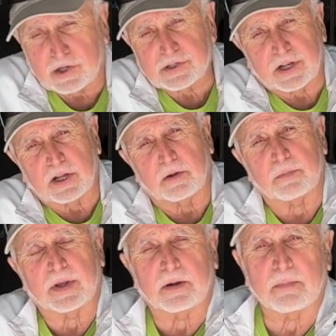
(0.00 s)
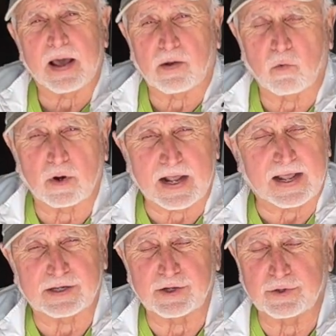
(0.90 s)
to you a little bit about what I
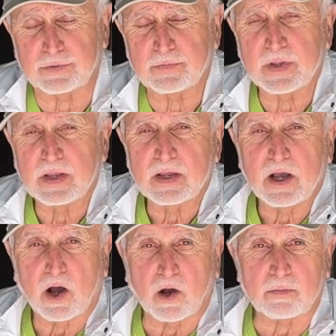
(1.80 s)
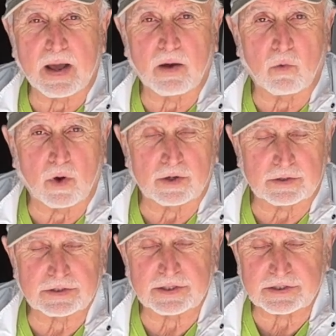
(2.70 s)
do on my water
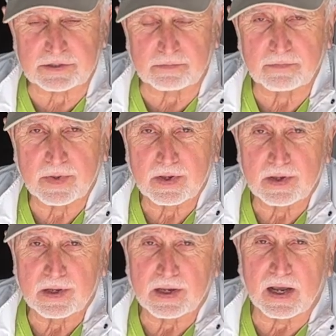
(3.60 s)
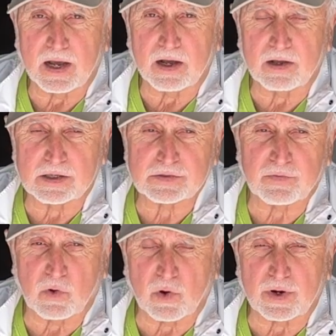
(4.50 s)
system as
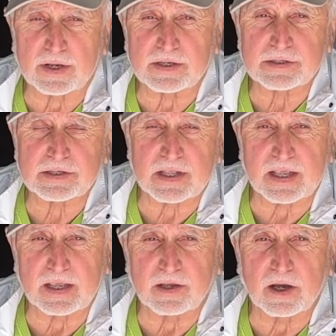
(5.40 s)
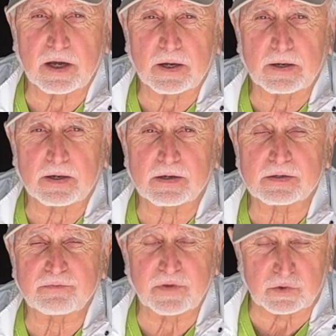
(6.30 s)
far as the
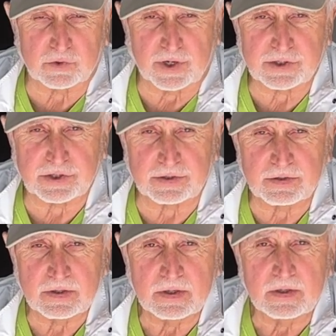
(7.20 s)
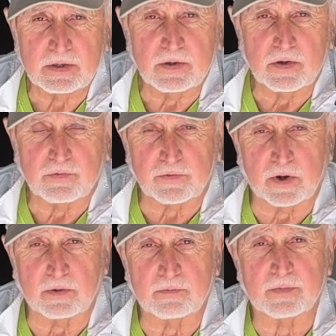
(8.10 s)
filtration
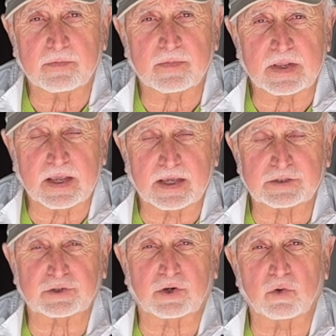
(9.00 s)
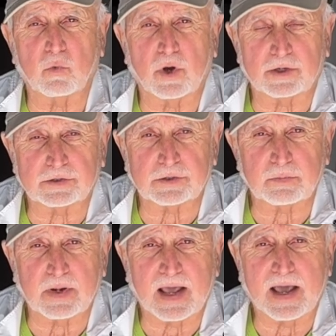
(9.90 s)
from the external water
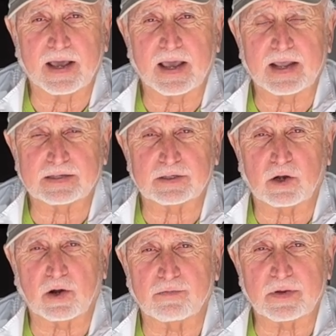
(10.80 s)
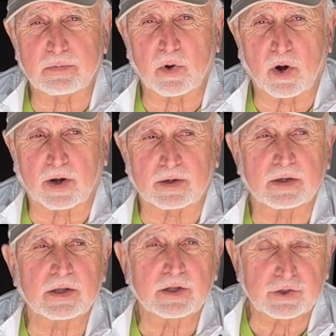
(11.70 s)
supply at the RV park
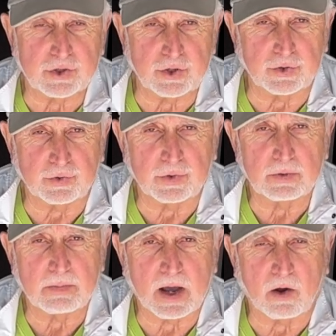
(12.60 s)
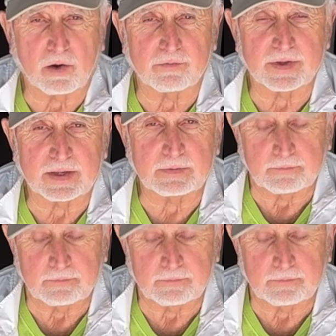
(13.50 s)
to my RV.